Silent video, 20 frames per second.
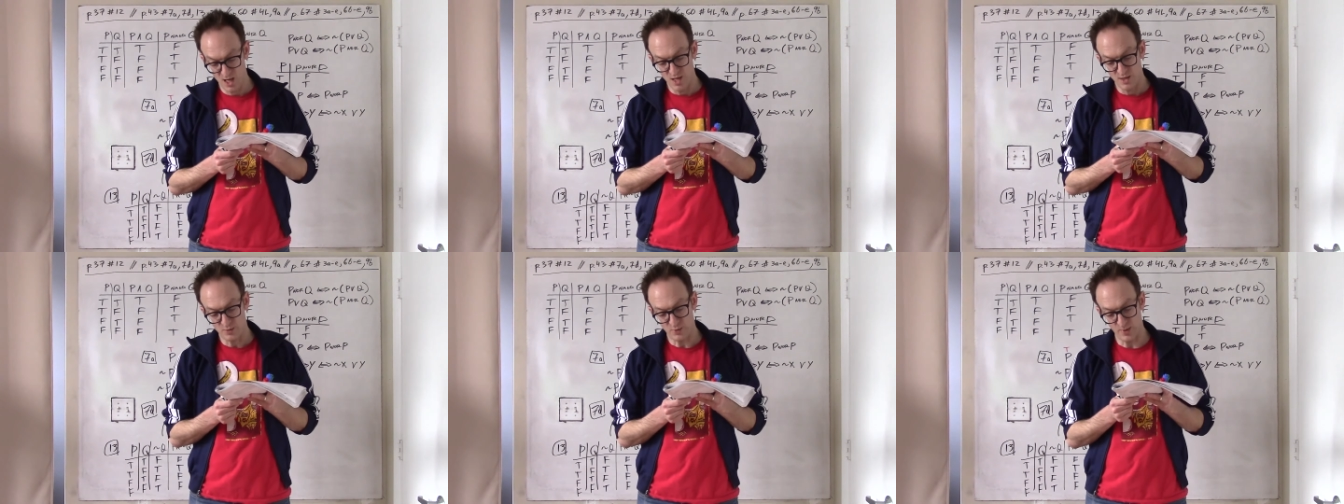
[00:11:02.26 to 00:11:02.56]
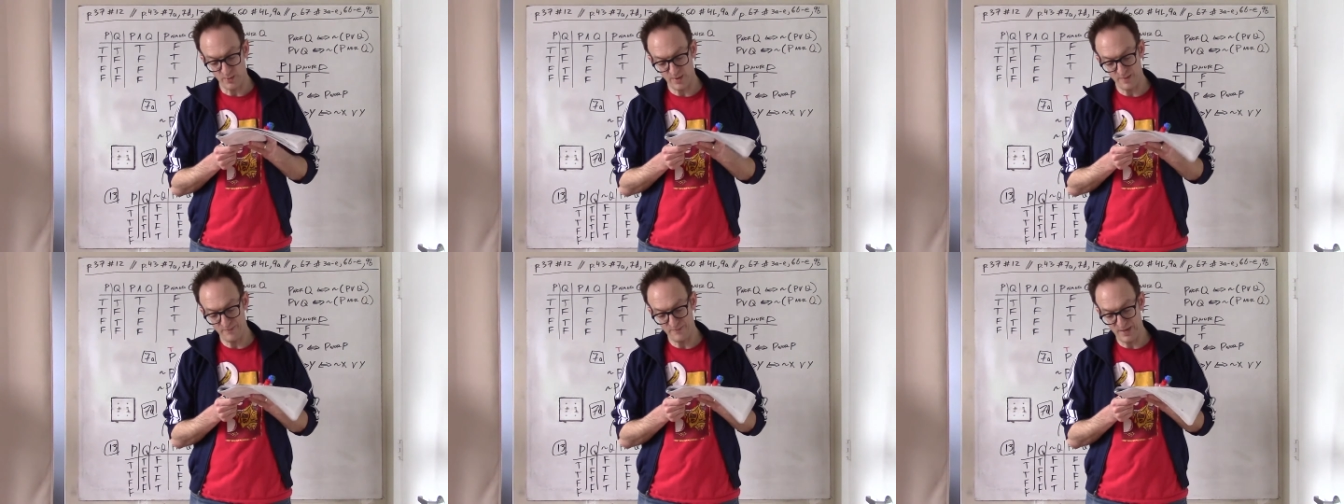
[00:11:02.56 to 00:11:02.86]

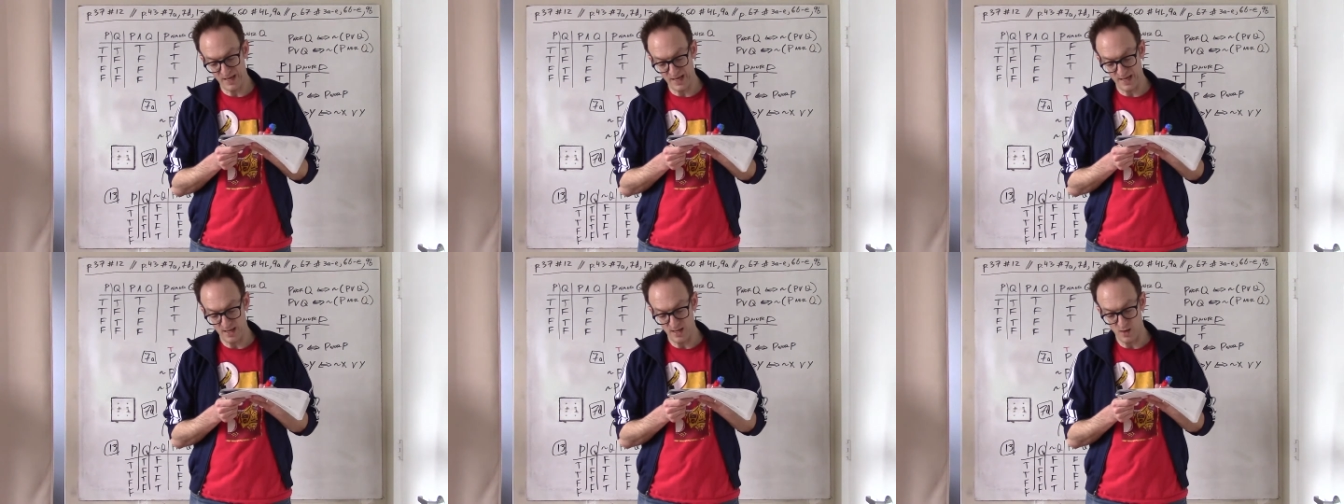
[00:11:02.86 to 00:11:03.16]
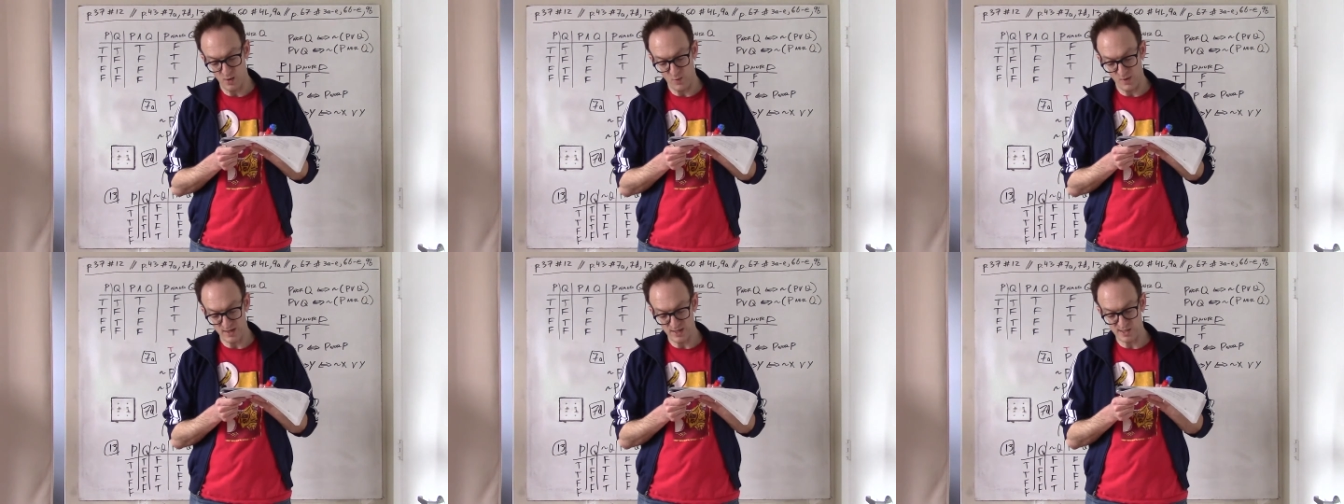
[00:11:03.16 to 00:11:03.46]

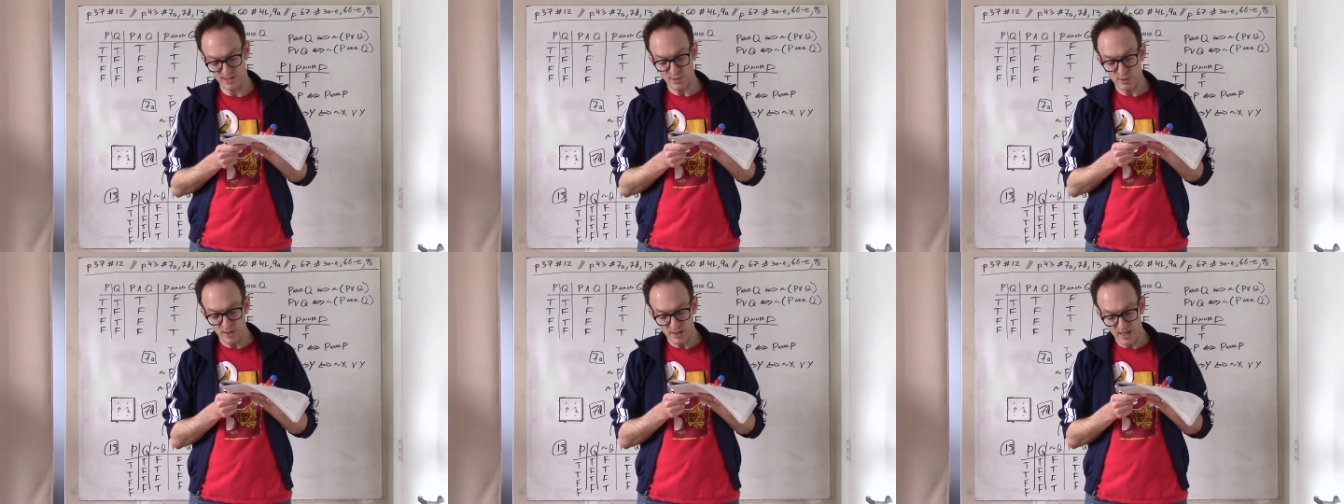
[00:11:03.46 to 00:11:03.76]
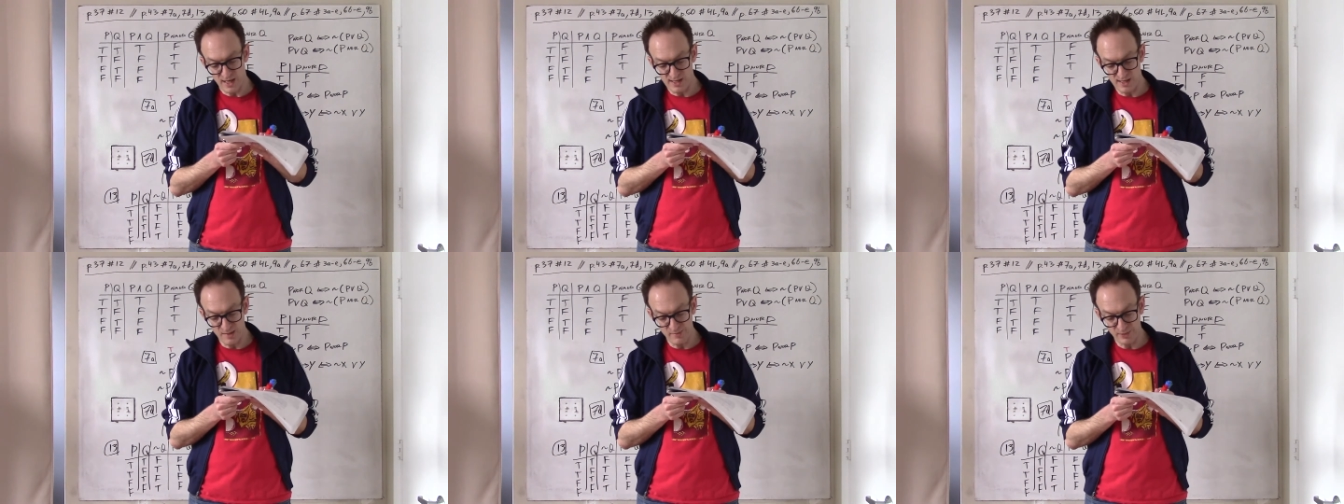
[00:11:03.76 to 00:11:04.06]
21b, when asserting
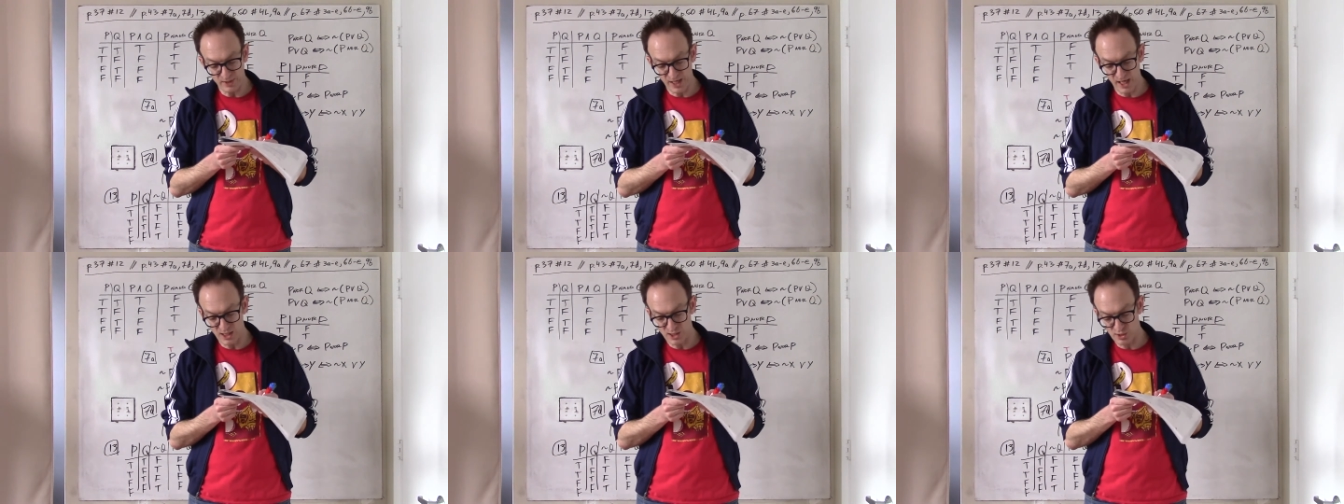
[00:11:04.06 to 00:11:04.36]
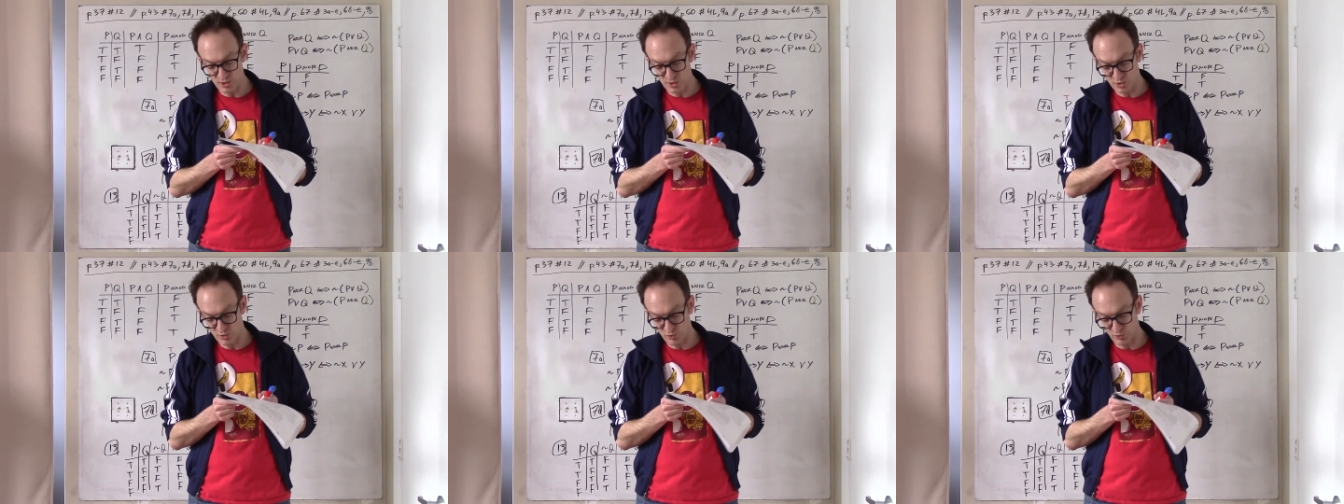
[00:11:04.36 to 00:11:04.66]
that an
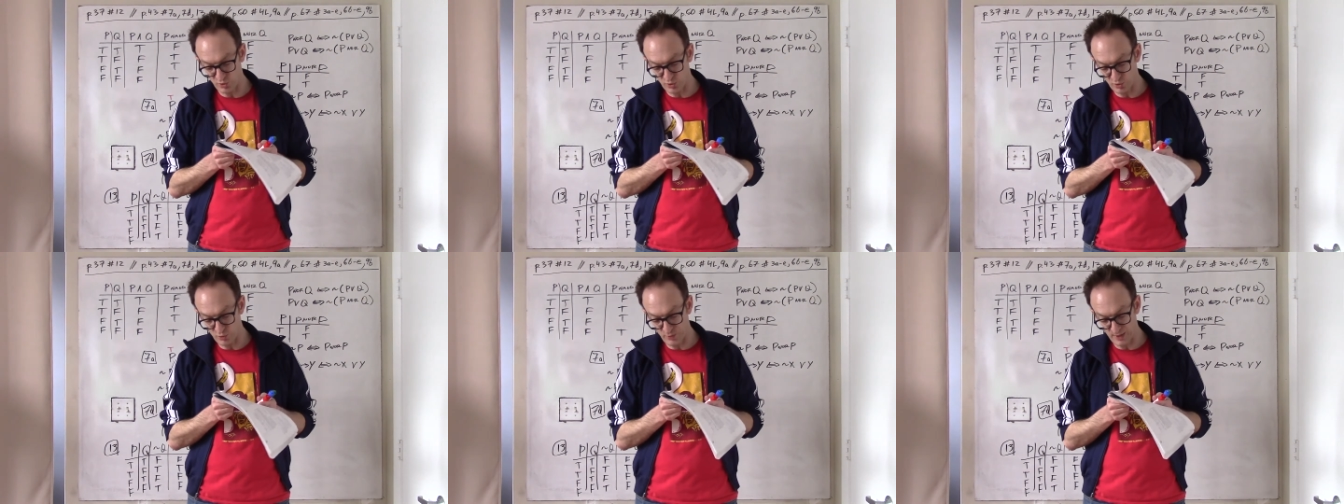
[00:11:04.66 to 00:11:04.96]
implication is true,